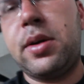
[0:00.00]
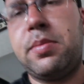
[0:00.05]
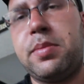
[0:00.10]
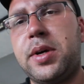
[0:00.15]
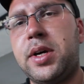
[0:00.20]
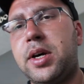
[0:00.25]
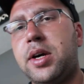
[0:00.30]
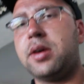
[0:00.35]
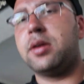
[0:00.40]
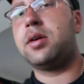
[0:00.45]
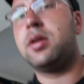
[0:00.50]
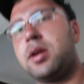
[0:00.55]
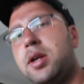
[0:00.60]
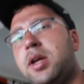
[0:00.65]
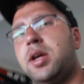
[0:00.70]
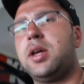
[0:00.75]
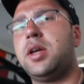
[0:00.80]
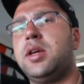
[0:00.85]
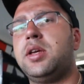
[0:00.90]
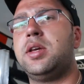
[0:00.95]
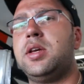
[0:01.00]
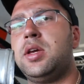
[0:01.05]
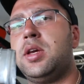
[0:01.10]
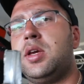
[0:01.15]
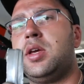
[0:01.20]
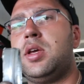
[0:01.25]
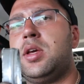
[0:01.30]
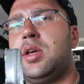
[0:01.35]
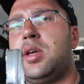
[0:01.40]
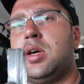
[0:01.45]
about a
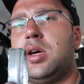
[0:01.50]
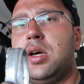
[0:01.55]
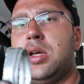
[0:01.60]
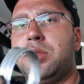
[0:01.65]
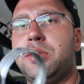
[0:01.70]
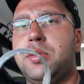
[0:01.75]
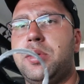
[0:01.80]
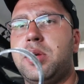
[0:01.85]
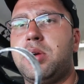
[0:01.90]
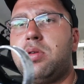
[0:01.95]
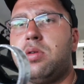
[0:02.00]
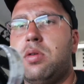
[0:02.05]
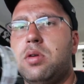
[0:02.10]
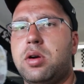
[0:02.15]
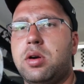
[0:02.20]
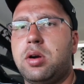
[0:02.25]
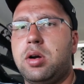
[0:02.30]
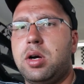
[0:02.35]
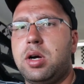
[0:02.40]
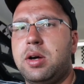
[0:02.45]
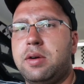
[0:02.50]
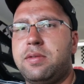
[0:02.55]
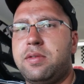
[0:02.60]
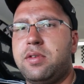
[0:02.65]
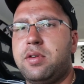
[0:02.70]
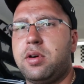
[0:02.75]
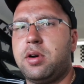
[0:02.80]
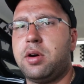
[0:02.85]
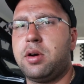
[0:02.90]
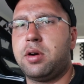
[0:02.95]
three quarter
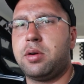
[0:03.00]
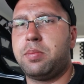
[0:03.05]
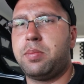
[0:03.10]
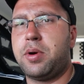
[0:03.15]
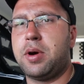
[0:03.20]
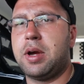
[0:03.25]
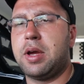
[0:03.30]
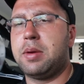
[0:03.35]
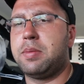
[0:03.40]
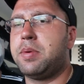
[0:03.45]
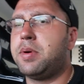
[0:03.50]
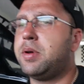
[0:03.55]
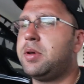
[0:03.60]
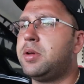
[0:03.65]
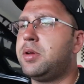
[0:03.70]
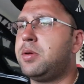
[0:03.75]
off our pipe